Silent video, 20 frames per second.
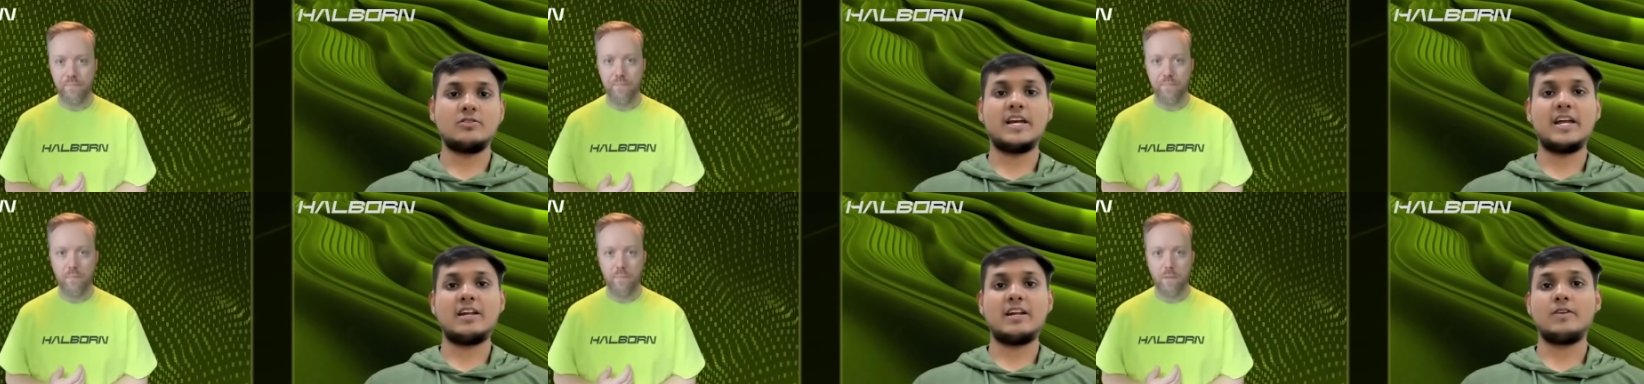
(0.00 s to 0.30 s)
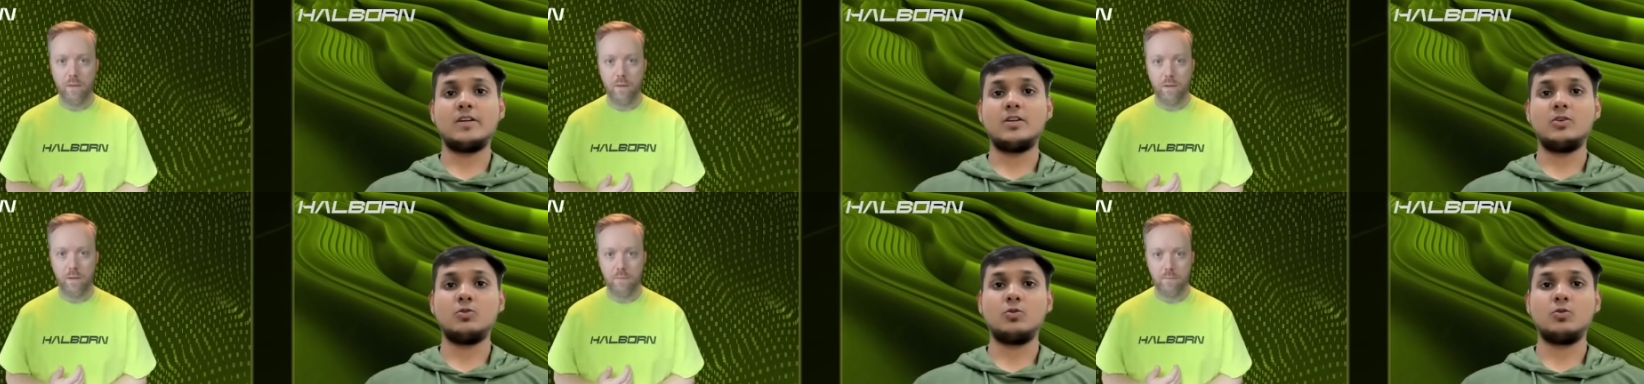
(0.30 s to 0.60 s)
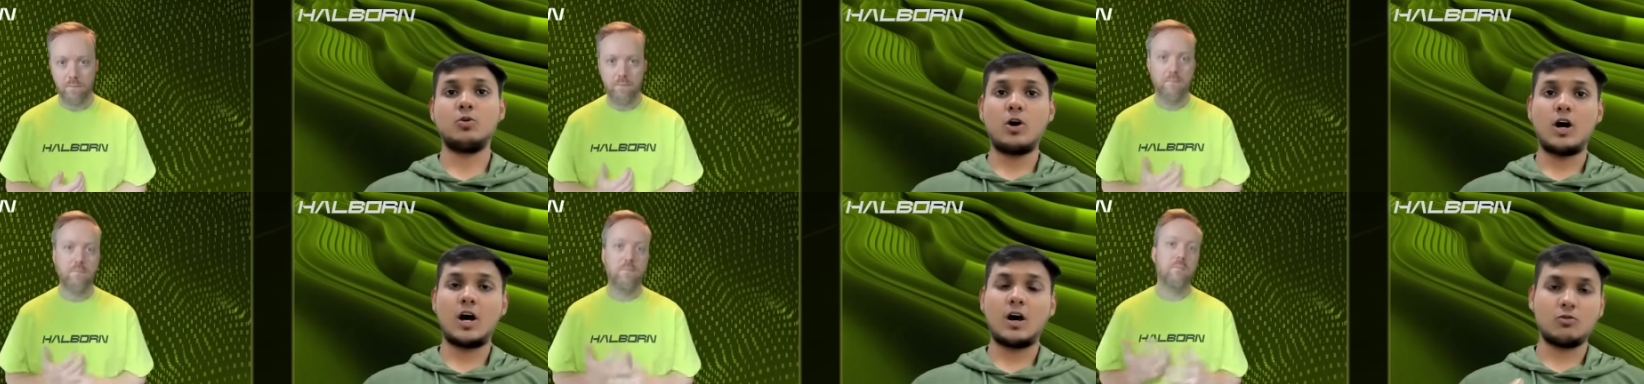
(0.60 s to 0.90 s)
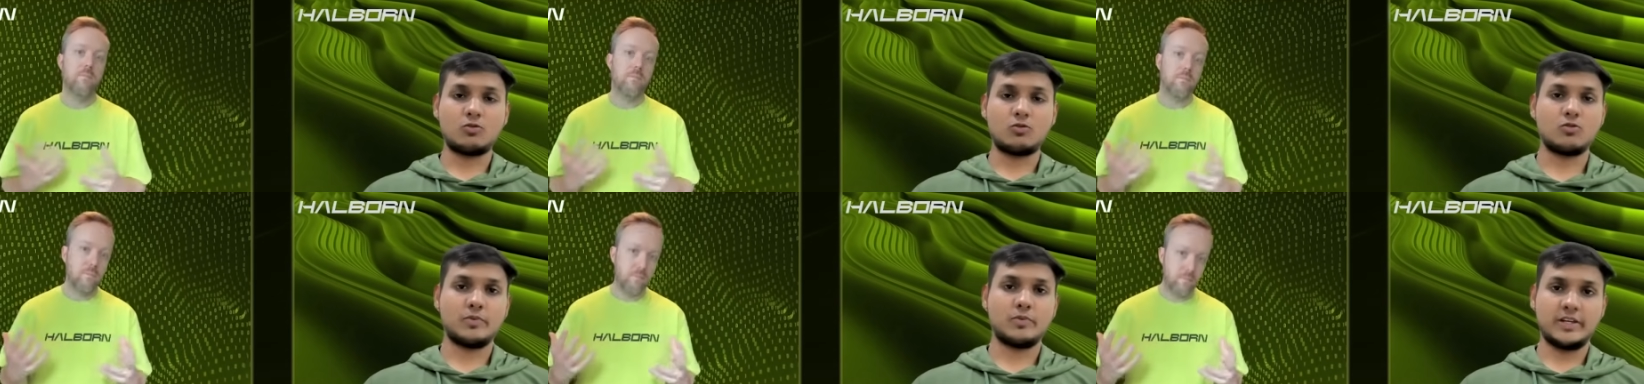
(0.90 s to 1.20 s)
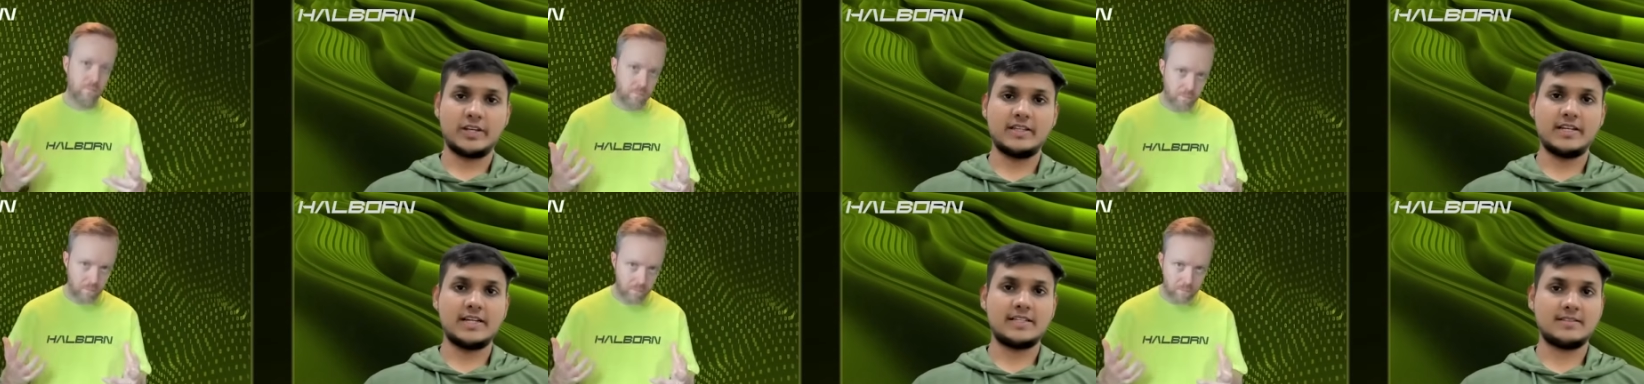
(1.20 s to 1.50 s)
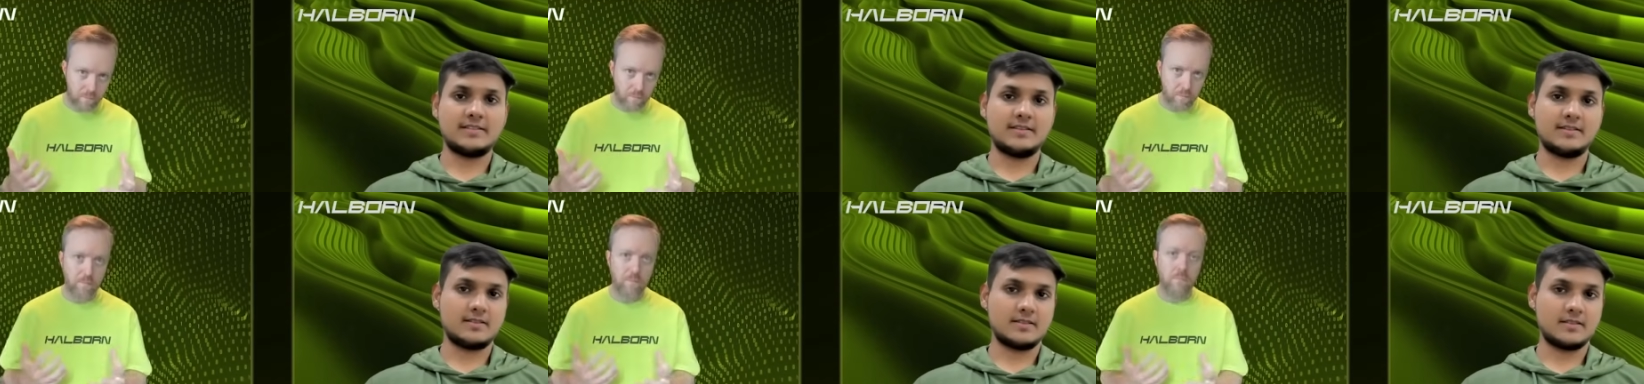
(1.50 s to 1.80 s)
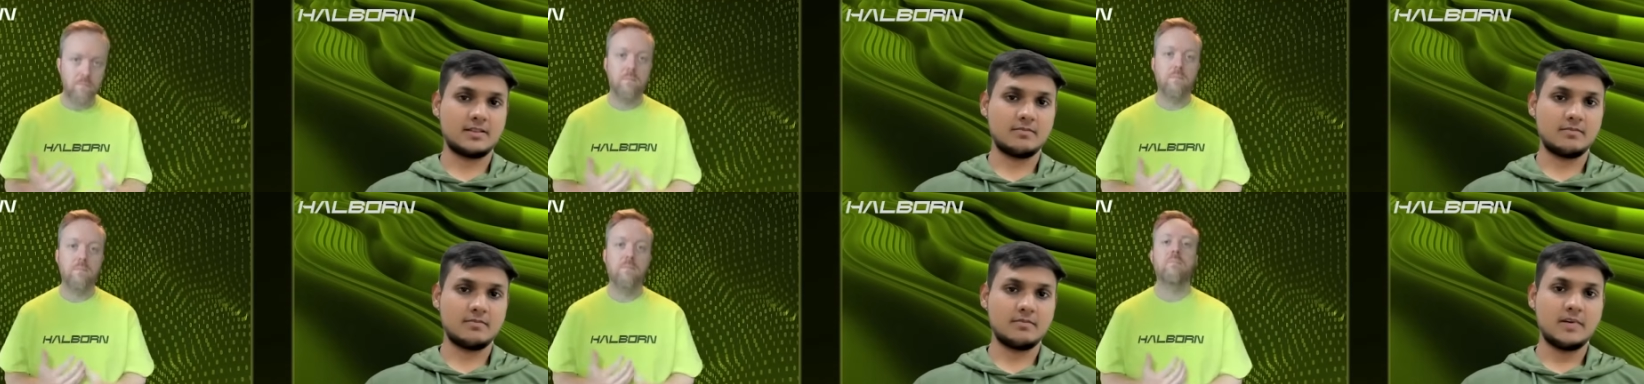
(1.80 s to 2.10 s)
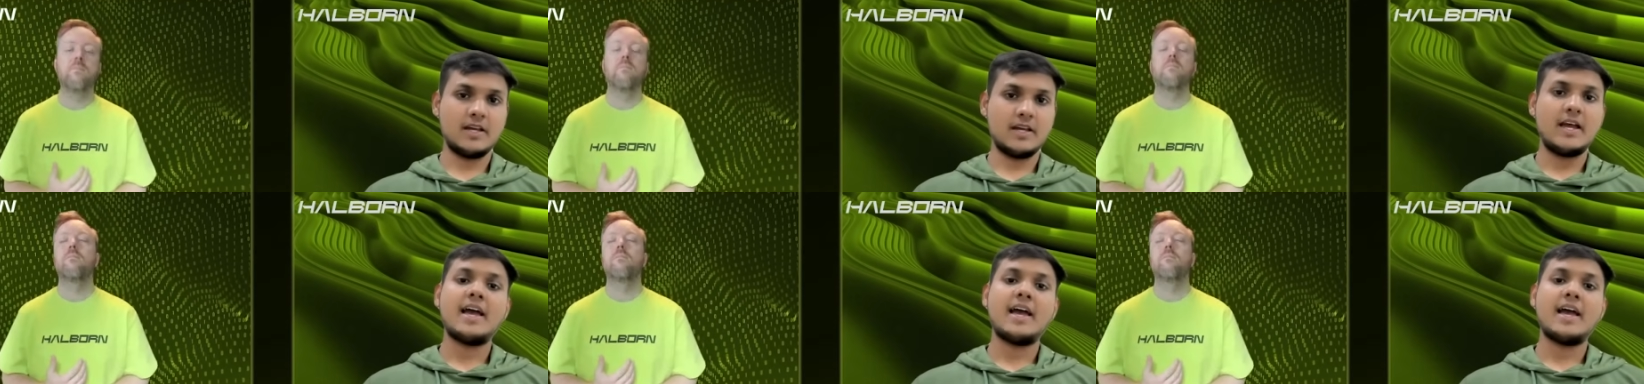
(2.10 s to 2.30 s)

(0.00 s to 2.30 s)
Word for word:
Speaker 1: So that way you know how to break that system.